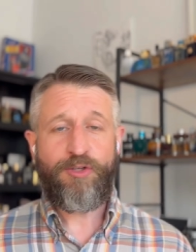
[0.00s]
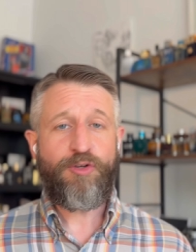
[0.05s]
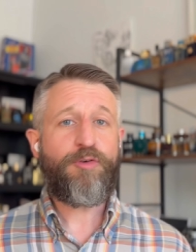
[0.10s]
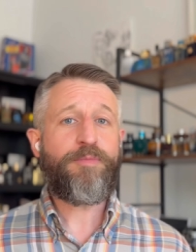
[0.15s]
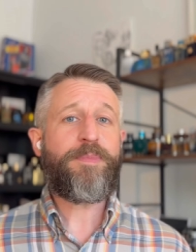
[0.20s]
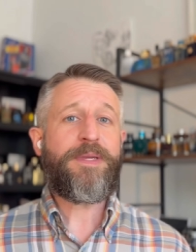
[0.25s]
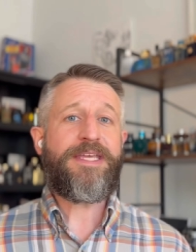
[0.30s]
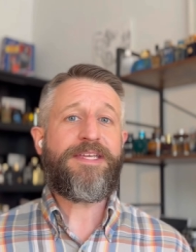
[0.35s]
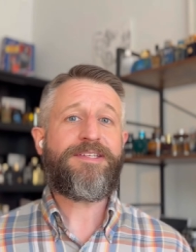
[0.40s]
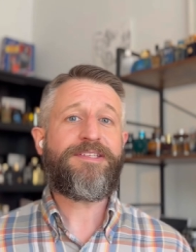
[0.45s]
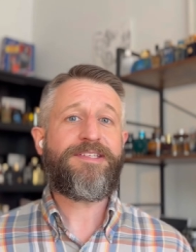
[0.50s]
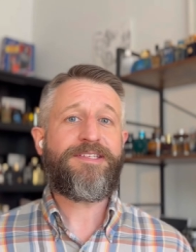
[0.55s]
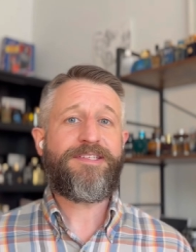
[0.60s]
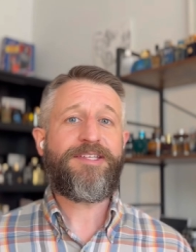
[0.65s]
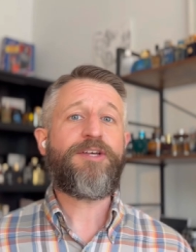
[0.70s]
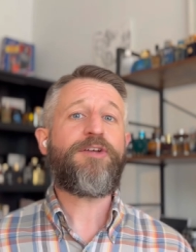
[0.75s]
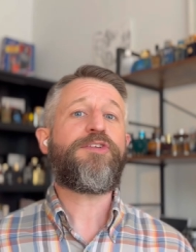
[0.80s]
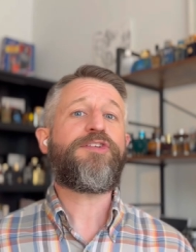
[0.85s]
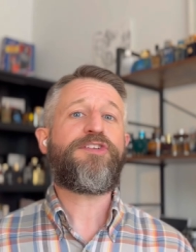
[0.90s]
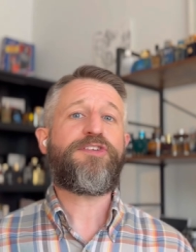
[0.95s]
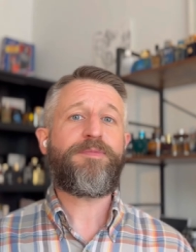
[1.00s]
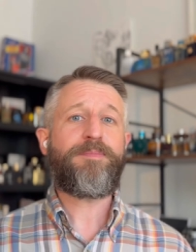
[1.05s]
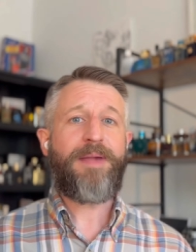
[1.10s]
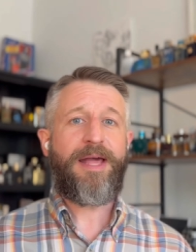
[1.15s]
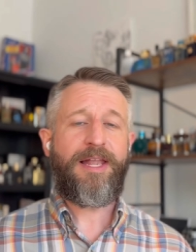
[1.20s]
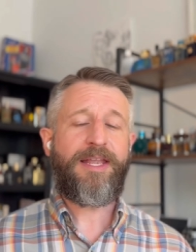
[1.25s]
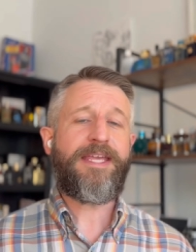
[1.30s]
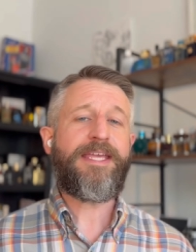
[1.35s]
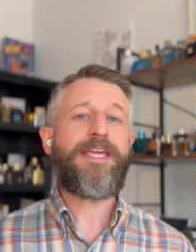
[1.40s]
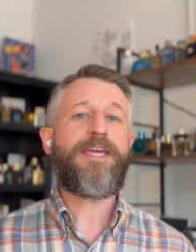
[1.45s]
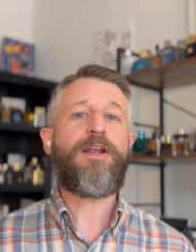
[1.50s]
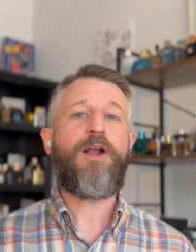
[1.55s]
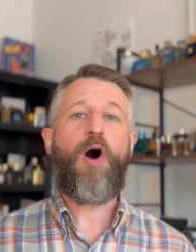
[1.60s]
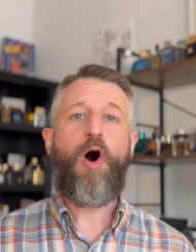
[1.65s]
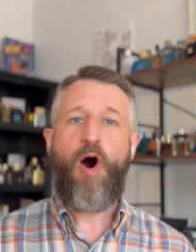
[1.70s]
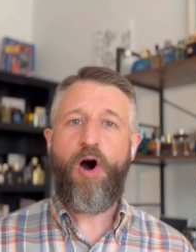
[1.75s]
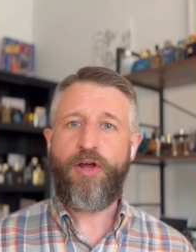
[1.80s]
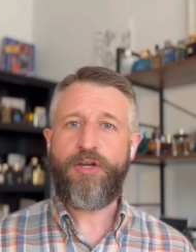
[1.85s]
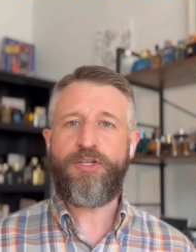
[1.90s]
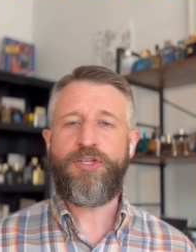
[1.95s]
You'll be still smelling it
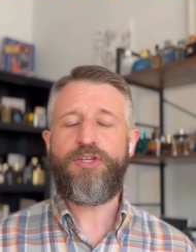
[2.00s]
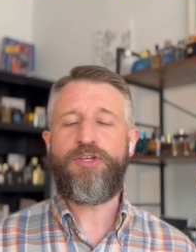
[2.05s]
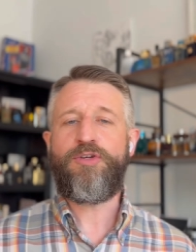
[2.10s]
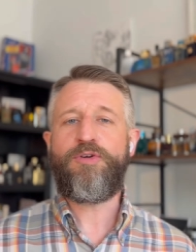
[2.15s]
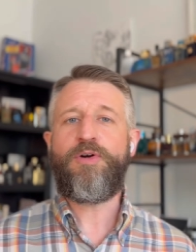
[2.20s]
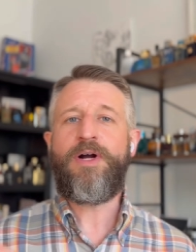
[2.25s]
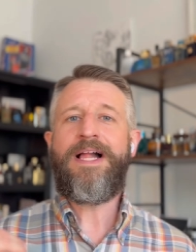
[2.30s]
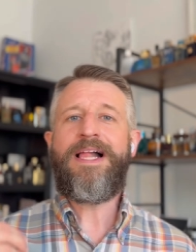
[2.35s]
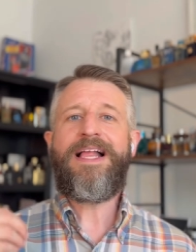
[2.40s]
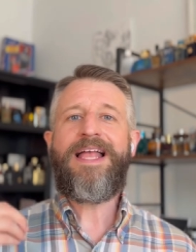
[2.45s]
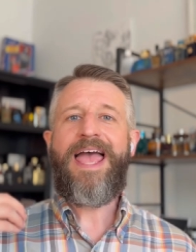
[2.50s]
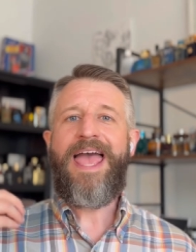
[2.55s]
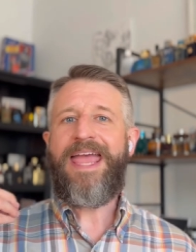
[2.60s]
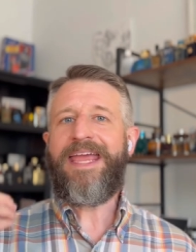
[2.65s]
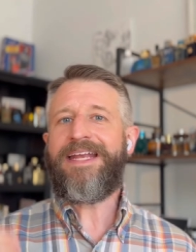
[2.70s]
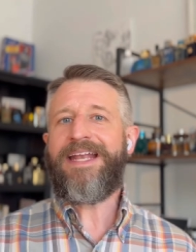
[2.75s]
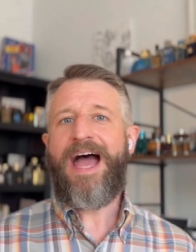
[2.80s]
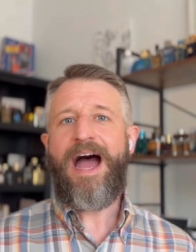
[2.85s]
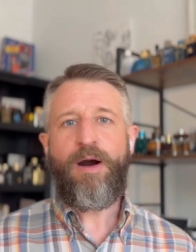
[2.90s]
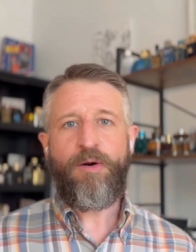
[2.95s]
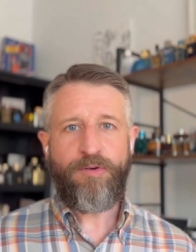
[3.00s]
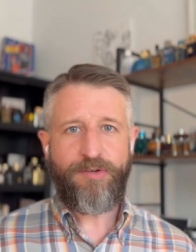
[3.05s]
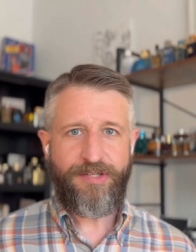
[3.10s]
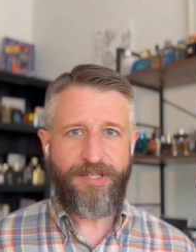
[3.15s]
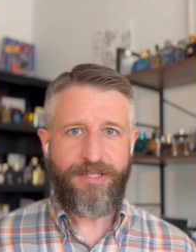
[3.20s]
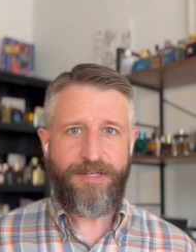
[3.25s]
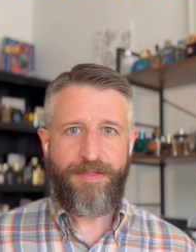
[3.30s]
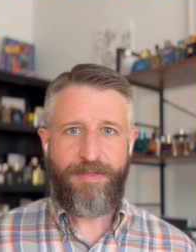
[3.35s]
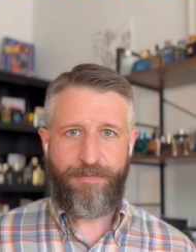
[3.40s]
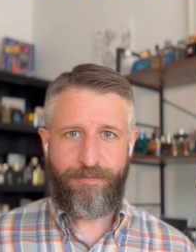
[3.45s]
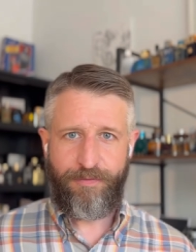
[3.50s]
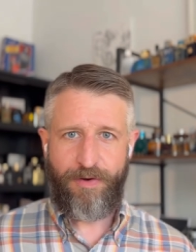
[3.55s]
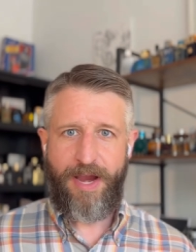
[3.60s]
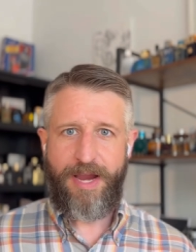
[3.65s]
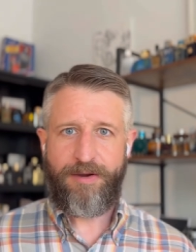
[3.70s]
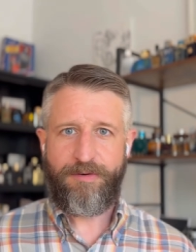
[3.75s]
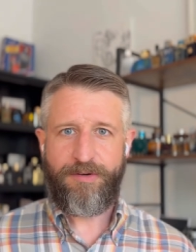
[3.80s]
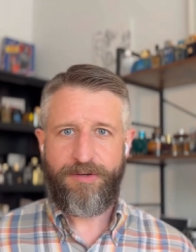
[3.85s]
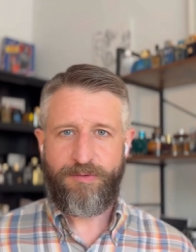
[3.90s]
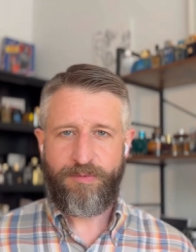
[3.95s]
on you eight hours into the
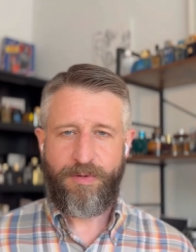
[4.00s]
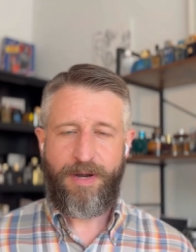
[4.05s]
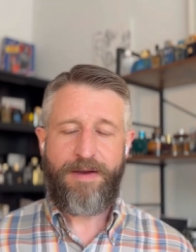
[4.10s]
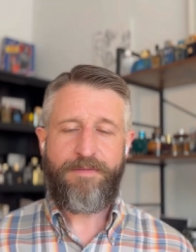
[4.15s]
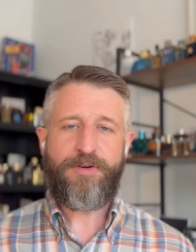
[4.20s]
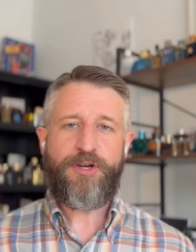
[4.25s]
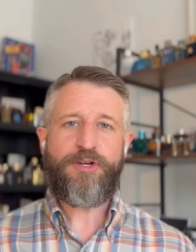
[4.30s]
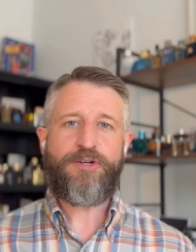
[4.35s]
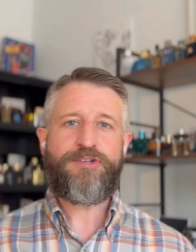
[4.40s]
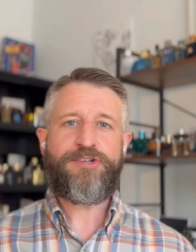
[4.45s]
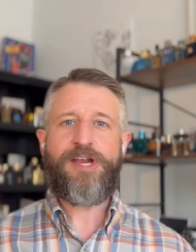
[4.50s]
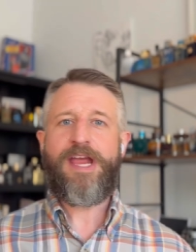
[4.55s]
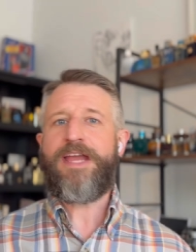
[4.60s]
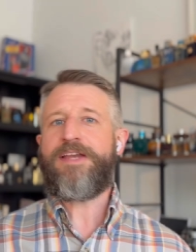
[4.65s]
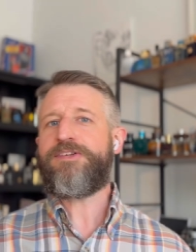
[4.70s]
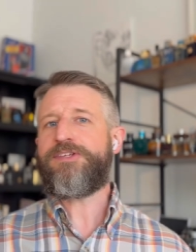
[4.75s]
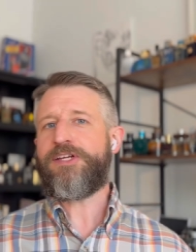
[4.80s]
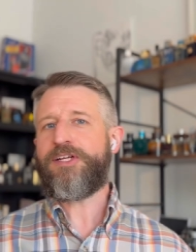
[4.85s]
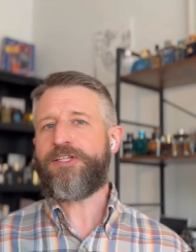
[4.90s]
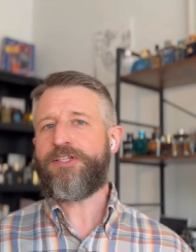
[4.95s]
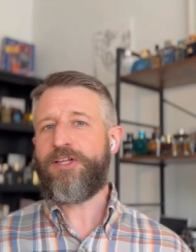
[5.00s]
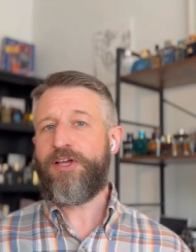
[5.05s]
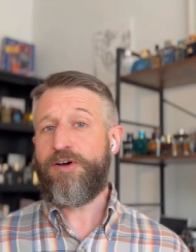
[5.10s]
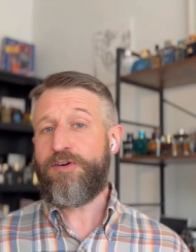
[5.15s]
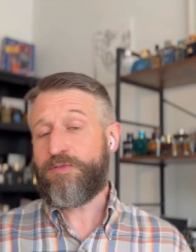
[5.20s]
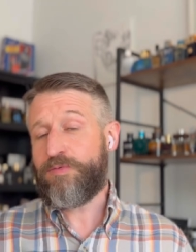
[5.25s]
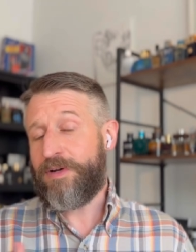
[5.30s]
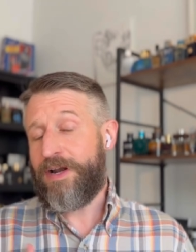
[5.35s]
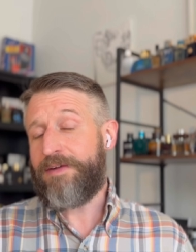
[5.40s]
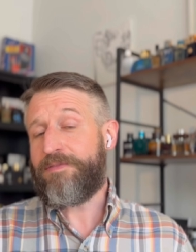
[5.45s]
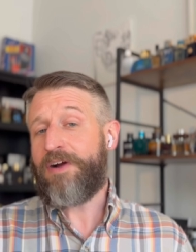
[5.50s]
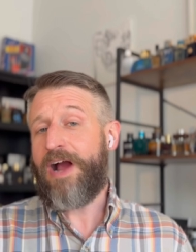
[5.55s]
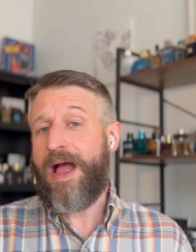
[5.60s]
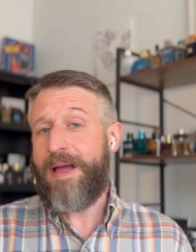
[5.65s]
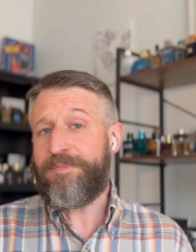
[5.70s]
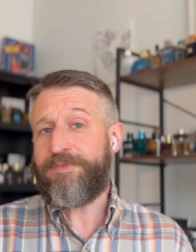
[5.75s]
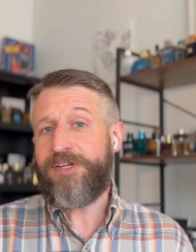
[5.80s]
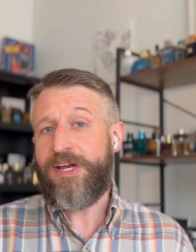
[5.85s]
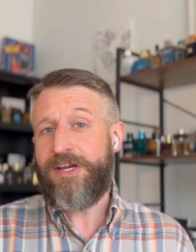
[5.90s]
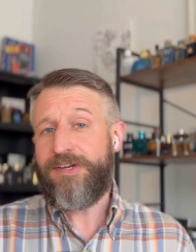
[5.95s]
fragrance. Whenever you're changing clothes, whenever
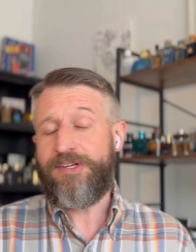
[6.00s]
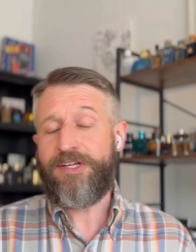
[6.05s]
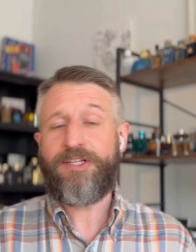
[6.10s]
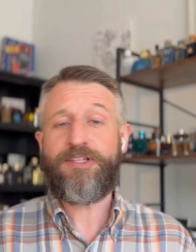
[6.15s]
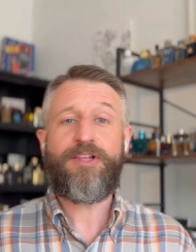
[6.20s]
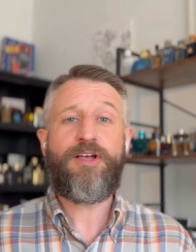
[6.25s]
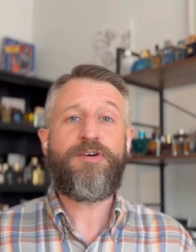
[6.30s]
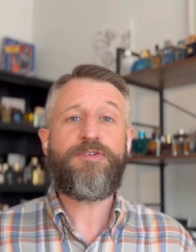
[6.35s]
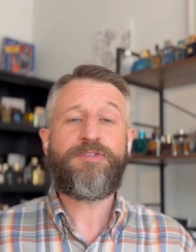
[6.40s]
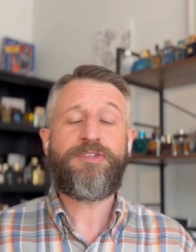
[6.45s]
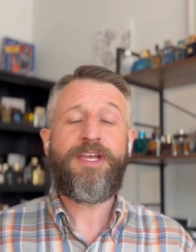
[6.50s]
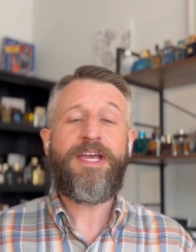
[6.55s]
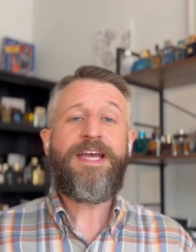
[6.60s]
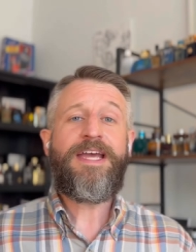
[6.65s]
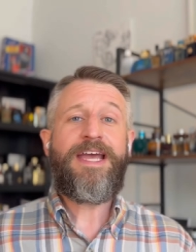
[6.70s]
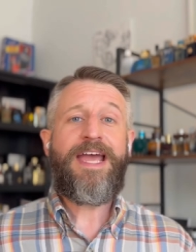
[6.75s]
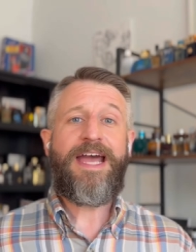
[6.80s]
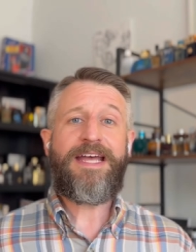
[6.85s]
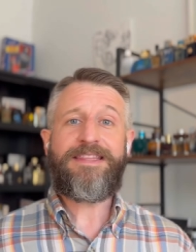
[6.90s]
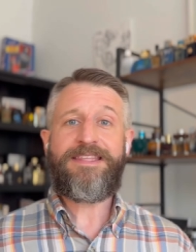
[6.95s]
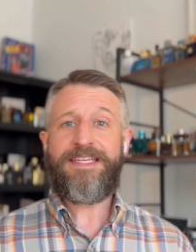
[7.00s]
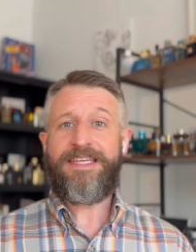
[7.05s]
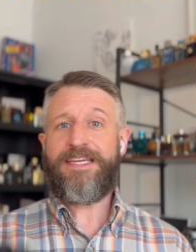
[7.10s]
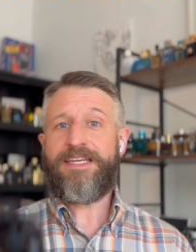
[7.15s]
I'm changing clothes at the